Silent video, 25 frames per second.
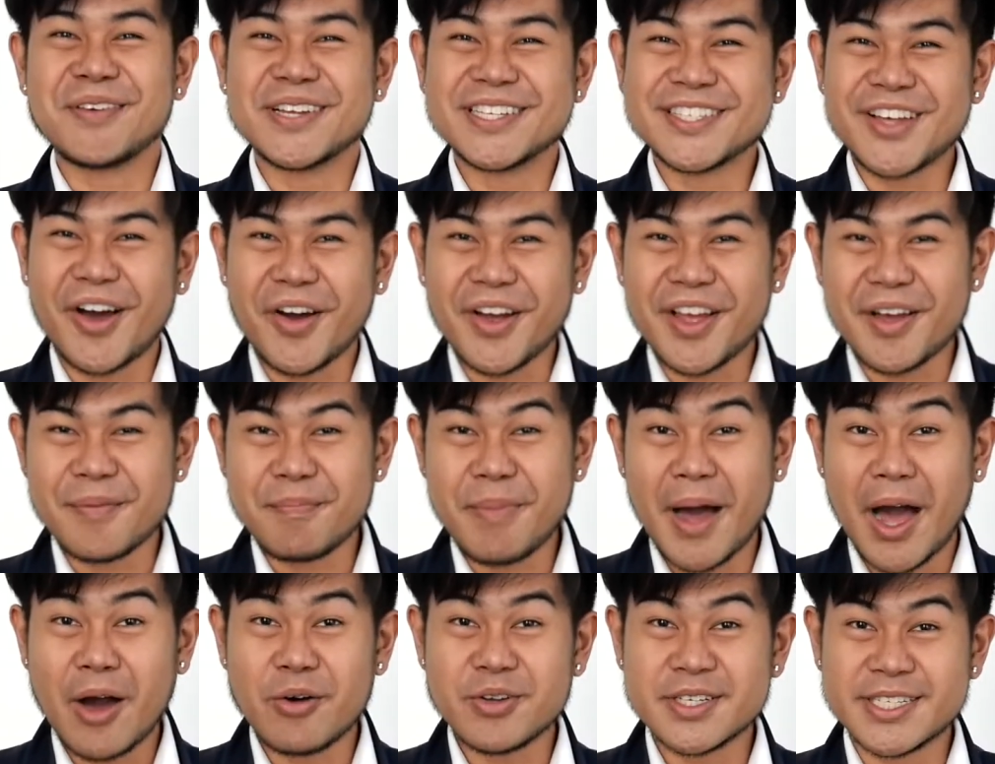We talk
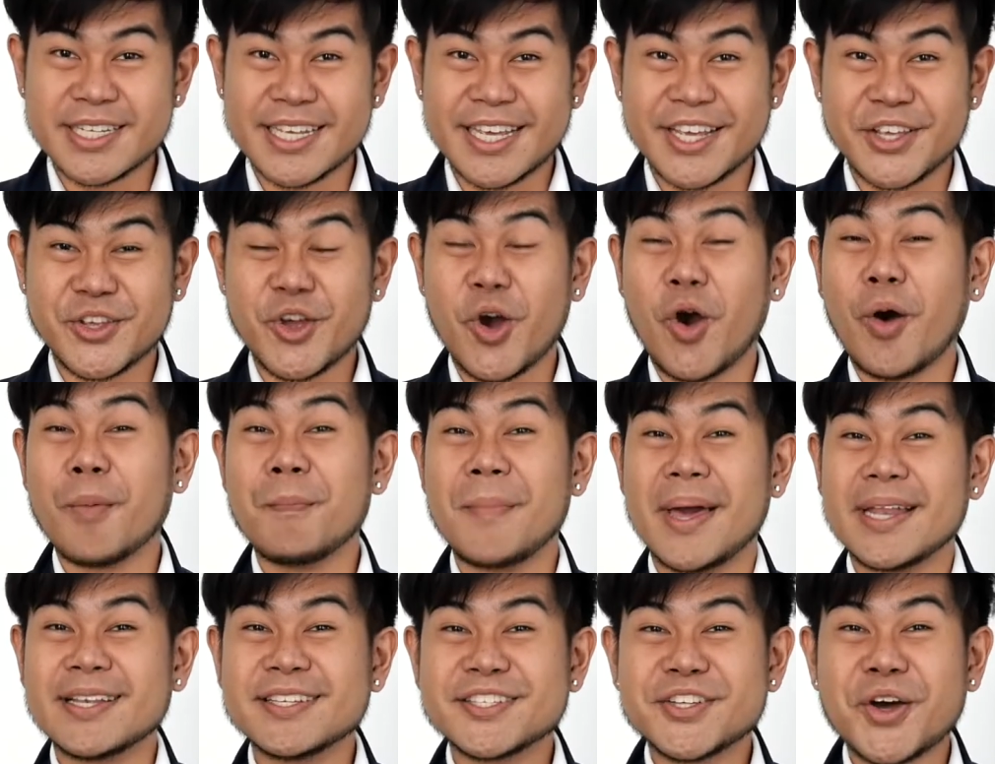about your
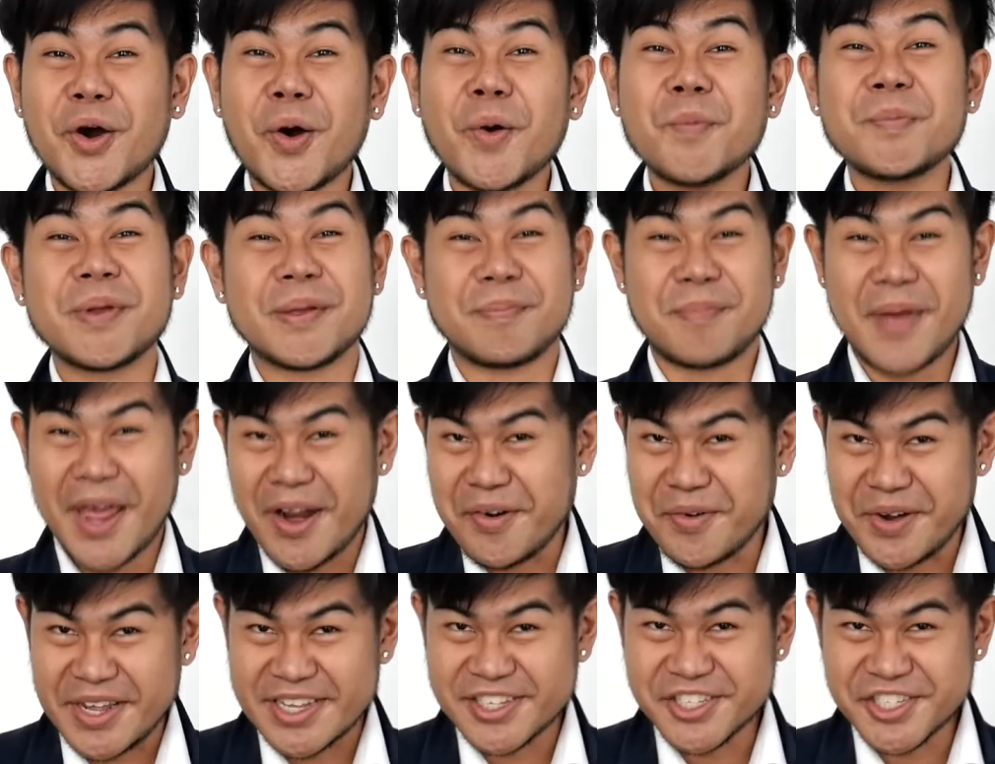mental
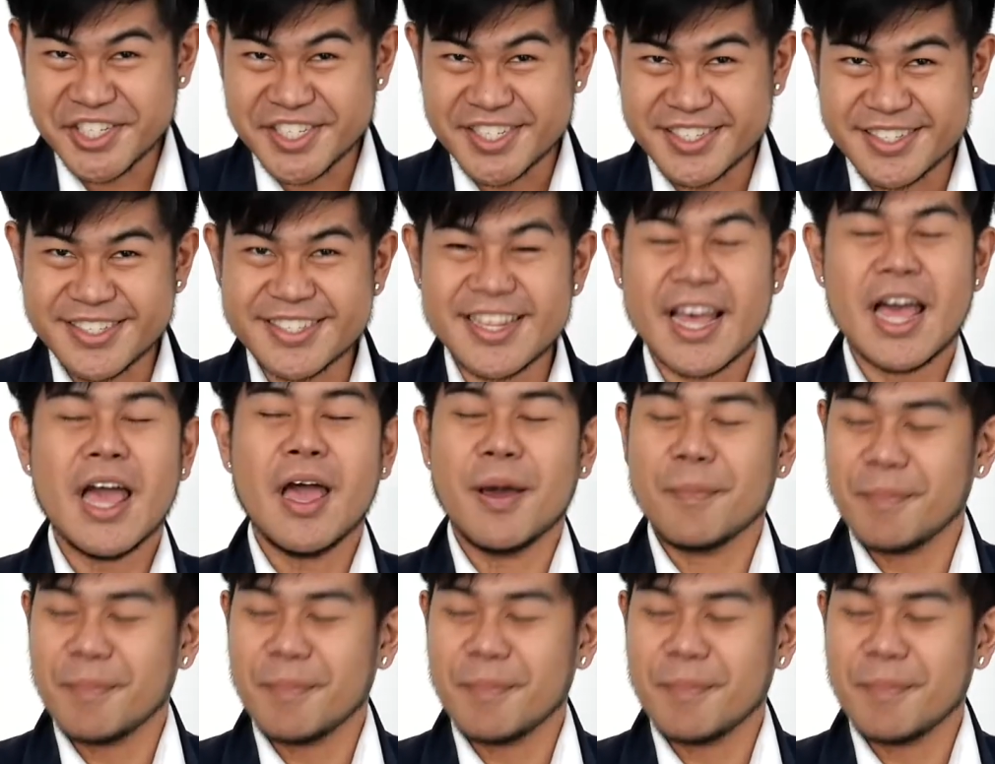preparations.